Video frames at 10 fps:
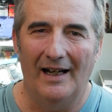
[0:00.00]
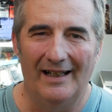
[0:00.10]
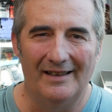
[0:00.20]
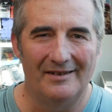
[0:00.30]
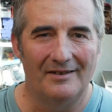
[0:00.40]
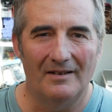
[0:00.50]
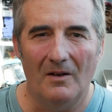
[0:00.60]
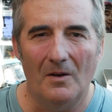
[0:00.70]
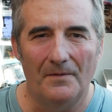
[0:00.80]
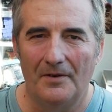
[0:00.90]
and
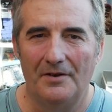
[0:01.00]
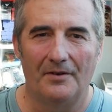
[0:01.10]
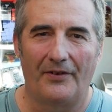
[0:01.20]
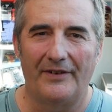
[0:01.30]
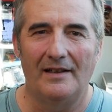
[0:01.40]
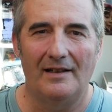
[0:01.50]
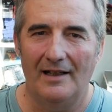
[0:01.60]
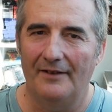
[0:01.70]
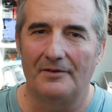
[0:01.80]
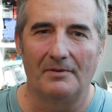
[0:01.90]
often you're still
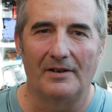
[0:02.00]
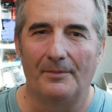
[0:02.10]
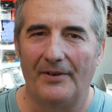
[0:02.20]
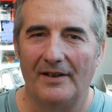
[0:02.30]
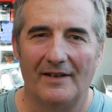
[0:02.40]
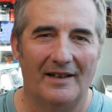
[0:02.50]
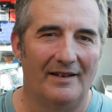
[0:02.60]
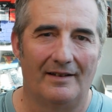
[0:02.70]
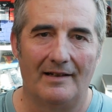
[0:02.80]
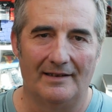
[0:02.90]
left with something that
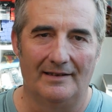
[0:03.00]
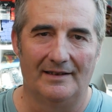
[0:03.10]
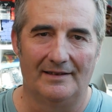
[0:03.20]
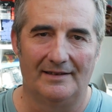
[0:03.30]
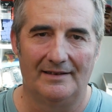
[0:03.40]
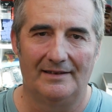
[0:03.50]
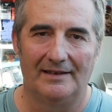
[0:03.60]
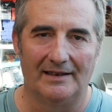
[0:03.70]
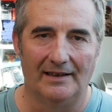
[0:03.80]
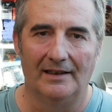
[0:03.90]
is slightly
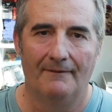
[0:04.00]
sticky.